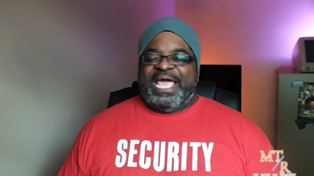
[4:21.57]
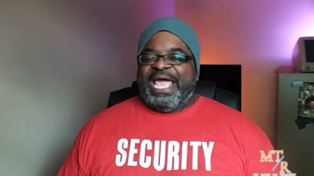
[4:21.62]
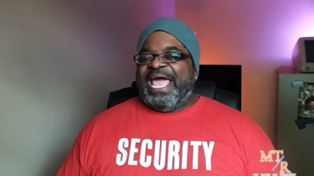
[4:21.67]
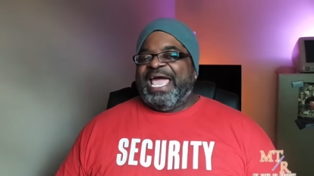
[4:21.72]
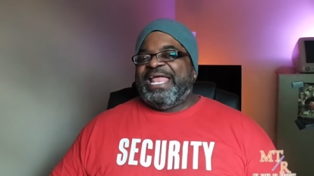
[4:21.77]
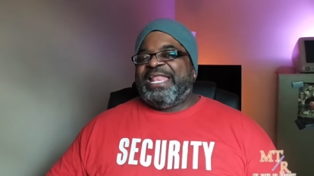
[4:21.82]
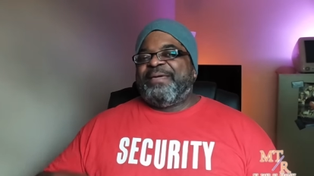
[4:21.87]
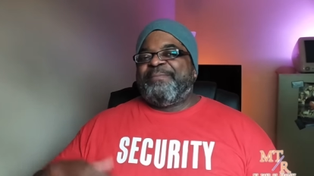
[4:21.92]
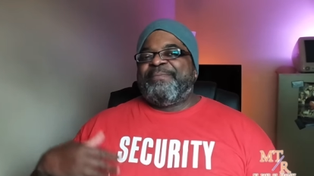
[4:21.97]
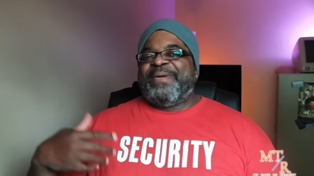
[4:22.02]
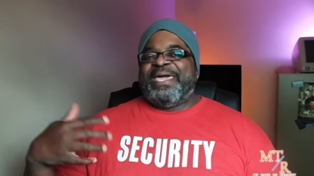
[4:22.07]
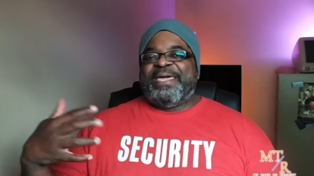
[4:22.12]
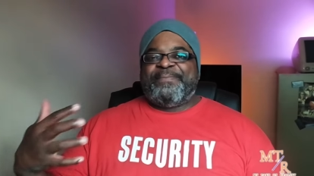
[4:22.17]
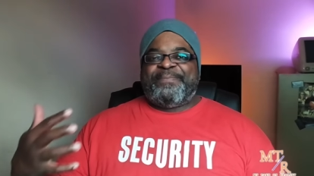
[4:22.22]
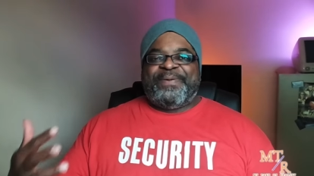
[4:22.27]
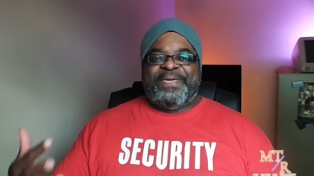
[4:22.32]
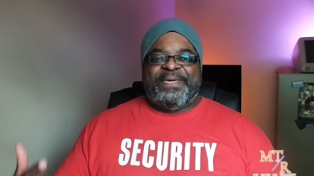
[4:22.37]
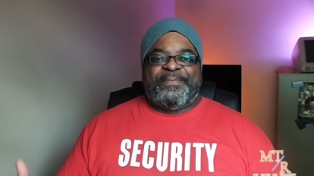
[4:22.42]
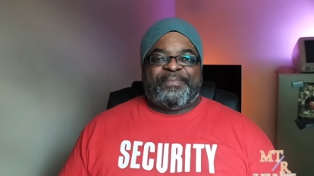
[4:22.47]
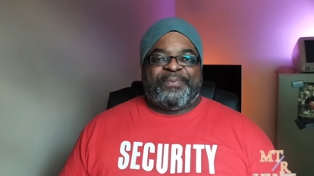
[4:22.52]
and it made
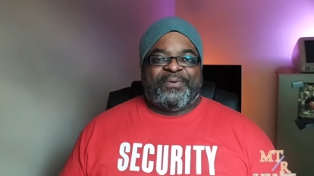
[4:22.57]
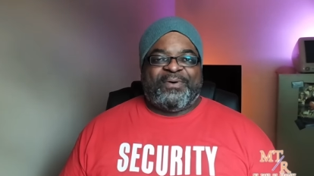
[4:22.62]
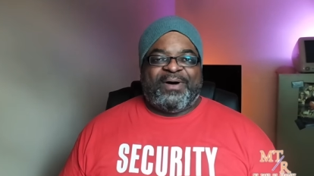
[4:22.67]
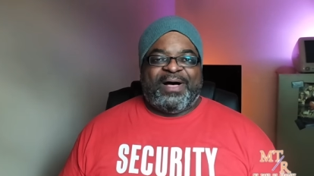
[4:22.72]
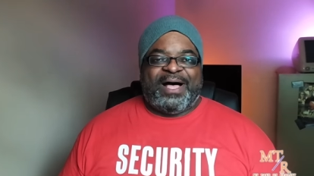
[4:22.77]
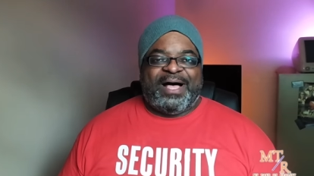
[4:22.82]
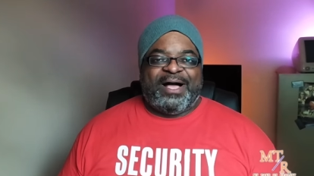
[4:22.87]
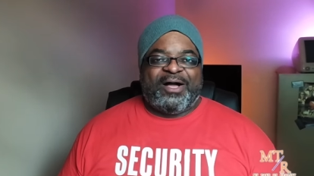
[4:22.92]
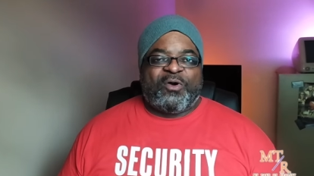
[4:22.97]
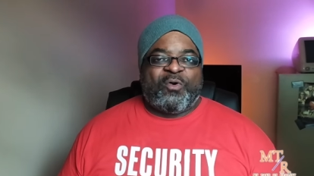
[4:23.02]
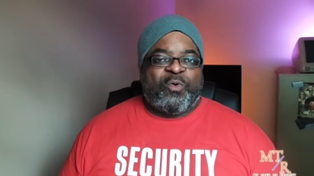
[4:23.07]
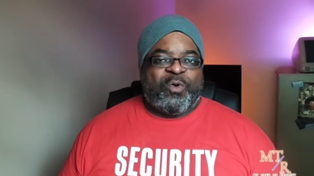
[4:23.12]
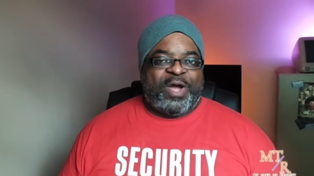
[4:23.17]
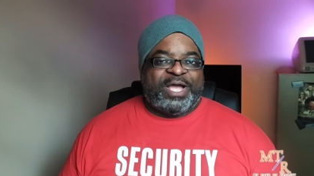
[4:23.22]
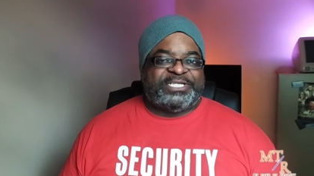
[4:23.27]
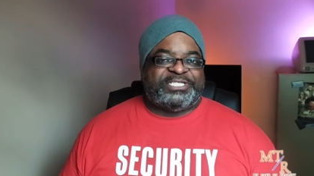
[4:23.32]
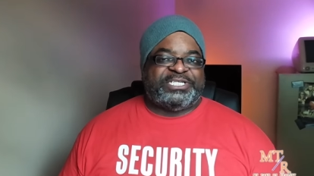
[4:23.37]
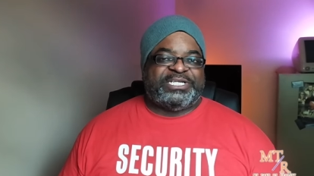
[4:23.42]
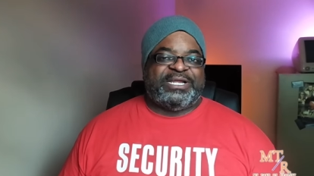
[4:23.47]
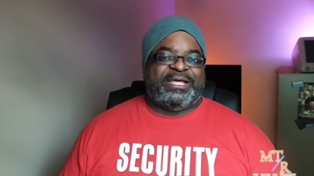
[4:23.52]
people uh,
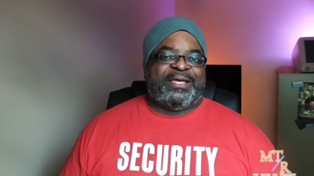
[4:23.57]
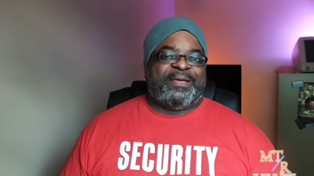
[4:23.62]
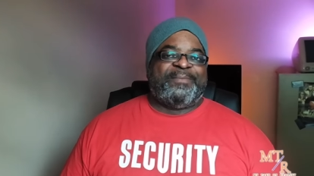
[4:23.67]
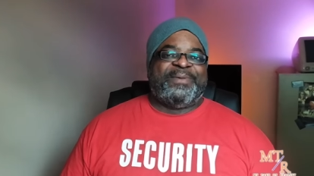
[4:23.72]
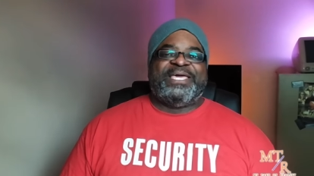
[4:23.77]
question him.